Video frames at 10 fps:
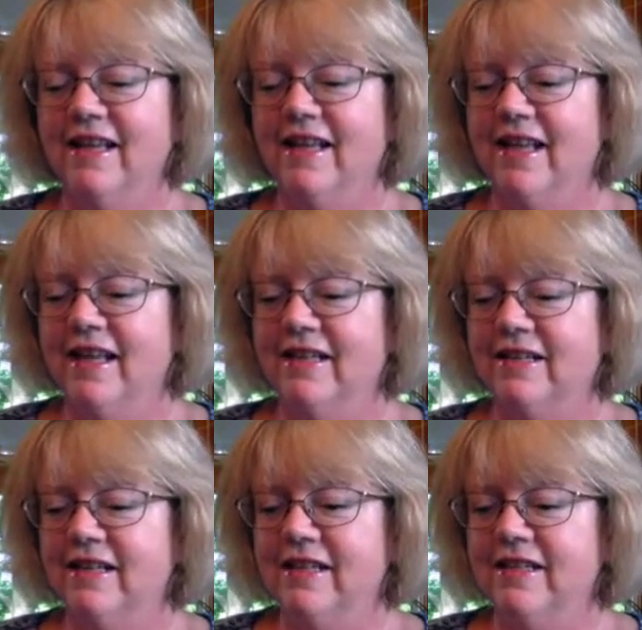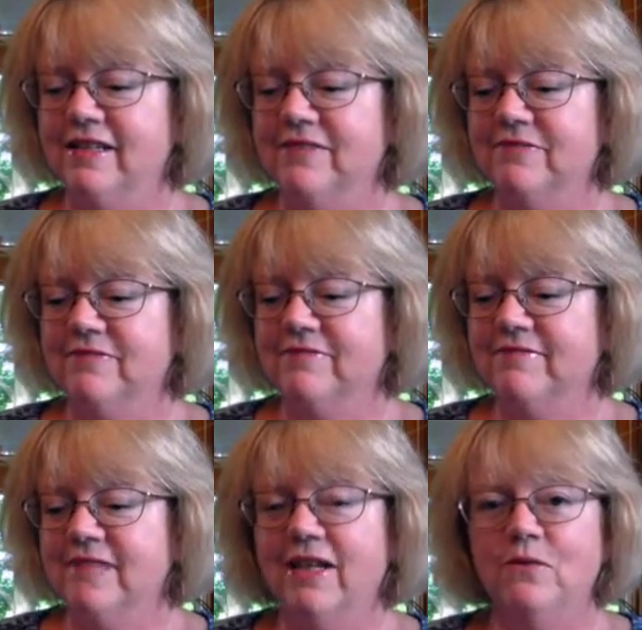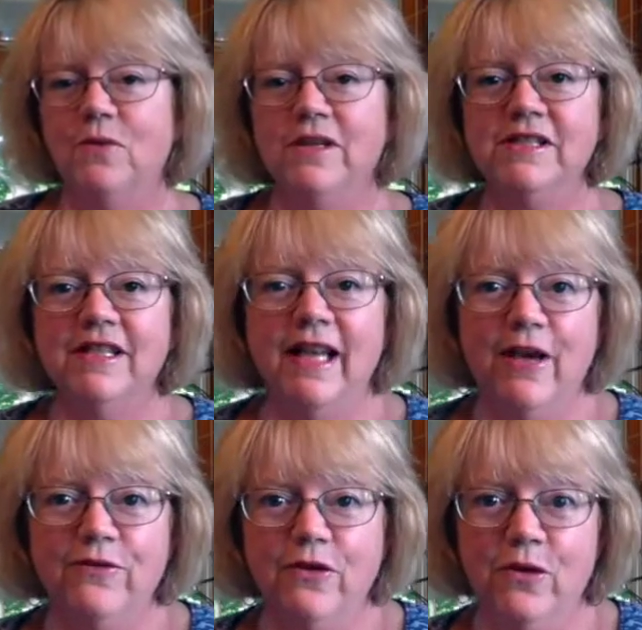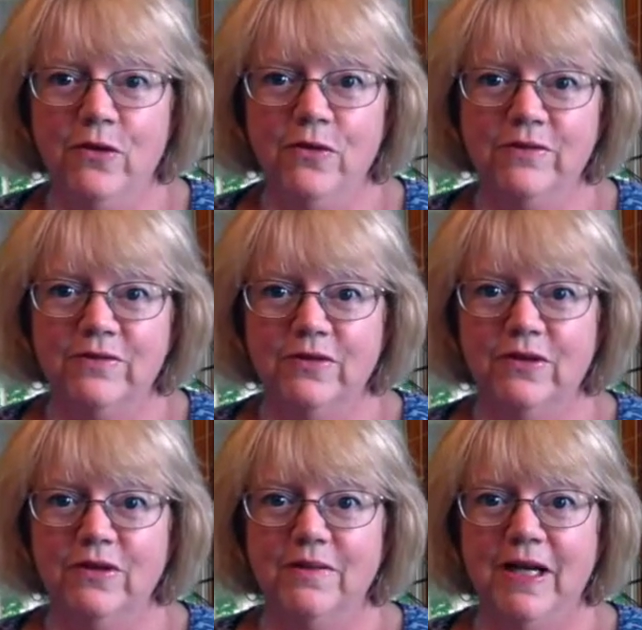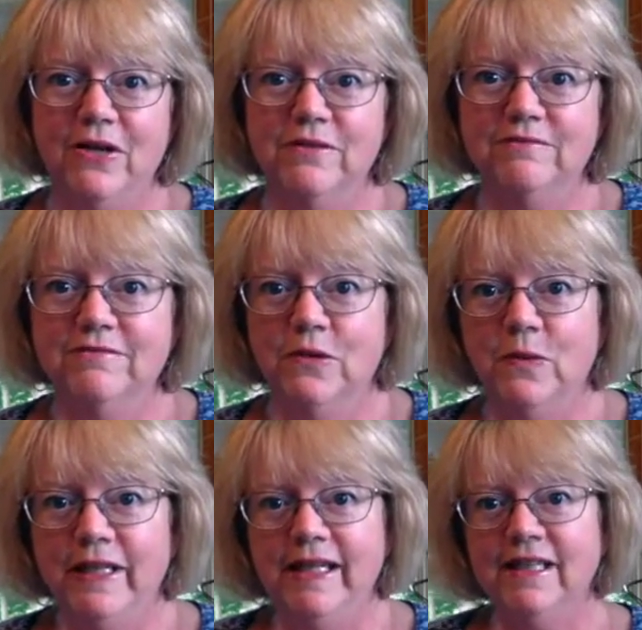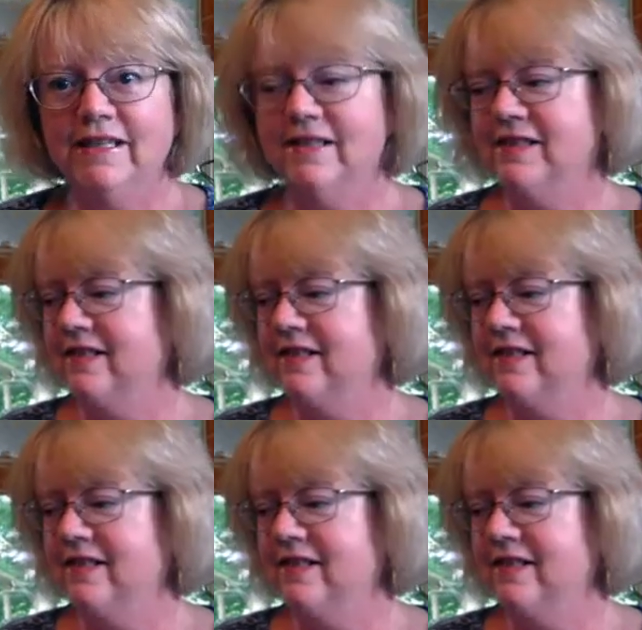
and it was an FO for about a week.